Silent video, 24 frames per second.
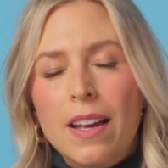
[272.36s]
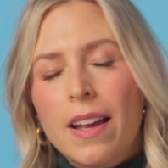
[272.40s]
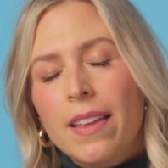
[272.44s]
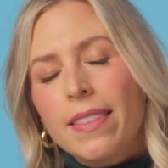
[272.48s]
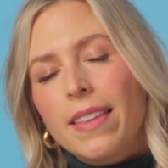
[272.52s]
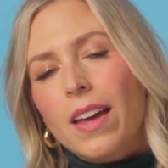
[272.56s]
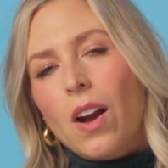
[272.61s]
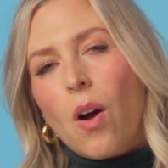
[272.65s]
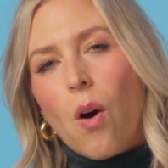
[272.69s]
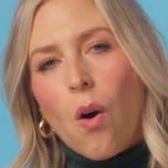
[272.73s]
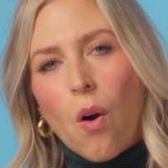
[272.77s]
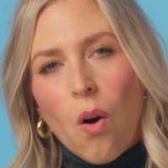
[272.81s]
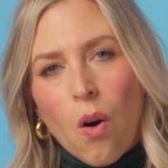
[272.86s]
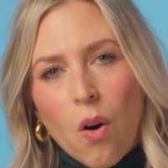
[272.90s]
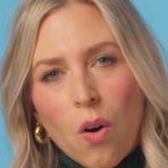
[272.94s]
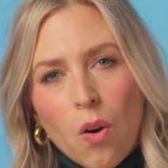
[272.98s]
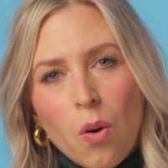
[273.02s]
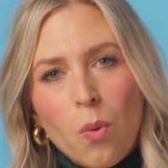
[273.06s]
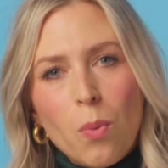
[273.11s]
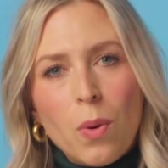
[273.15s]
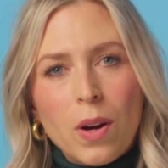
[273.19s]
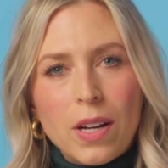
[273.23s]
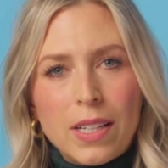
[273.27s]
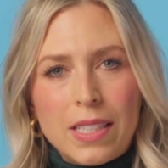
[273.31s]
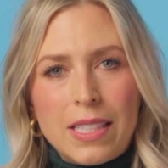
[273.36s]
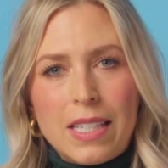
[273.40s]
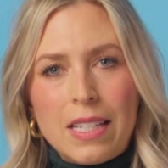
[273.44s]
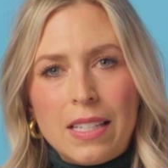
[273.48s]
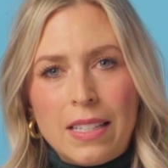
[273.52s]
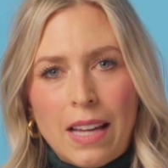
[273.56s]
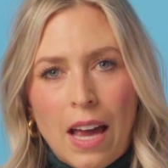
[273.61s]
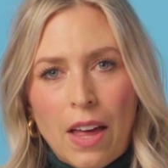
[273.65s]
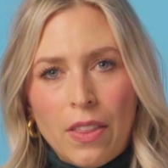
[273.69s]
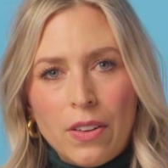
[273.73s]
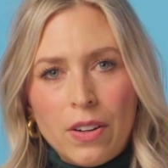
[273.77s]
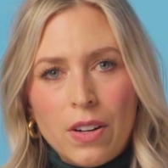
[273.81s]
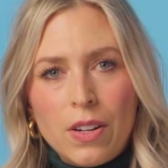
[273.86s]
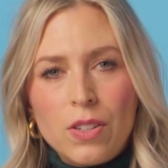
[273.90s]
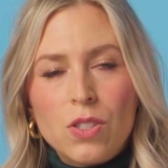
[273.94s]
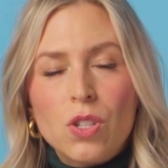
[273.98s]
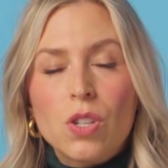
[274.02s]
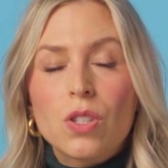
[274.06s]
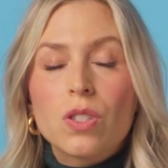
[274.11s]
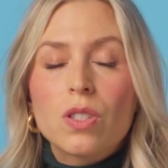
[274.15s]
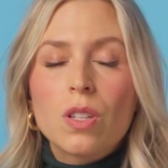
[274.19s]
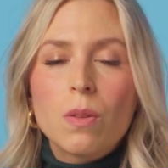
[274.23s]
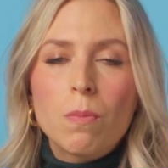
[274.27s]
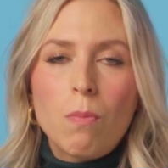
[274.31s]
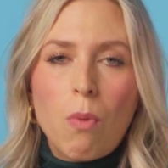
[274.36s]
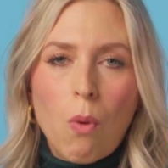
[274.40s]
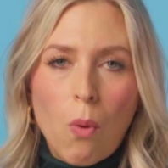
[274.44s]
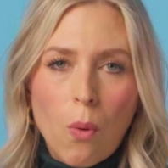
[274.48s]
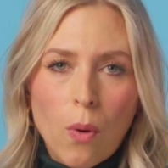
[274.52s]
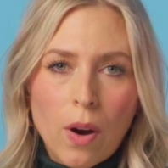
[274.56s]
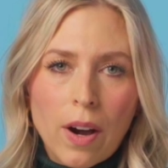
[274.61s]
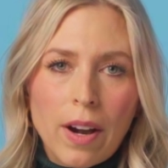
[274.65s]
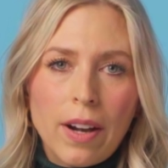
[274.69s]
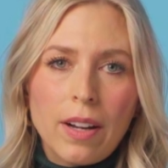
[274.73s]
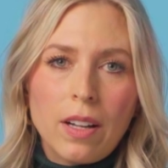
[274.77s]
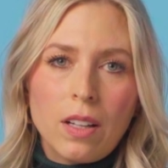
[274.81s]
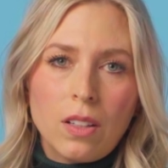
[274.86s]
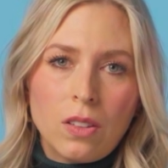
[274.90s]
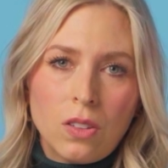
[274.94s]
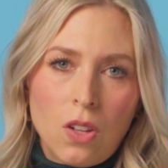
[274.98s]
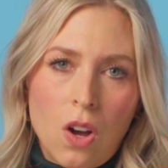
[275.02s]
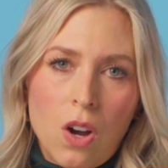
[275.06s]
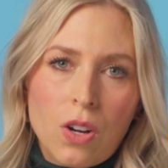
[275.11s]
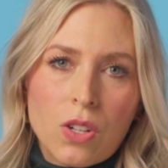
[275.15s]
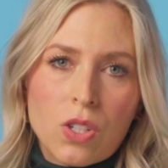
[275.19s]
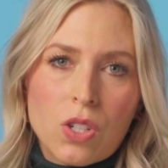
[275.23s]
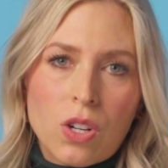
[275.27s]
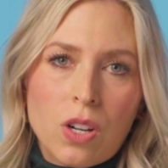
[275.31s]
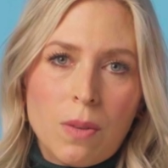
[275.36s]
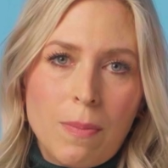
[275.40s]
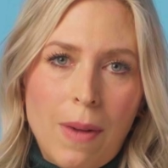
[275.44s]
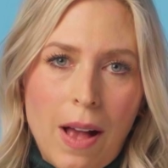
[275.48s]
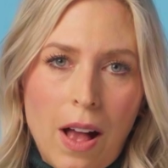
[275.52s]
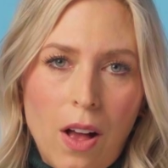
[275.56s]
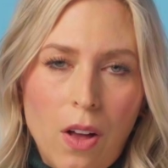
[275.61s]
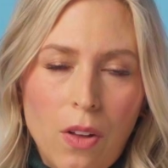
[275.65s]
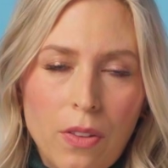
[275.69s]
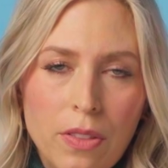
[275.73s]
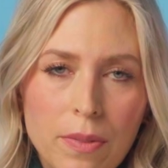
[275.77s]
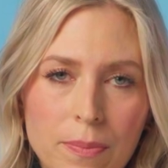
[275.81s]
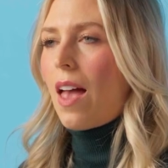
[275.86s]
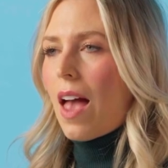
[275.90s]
that all work together to support long-term health.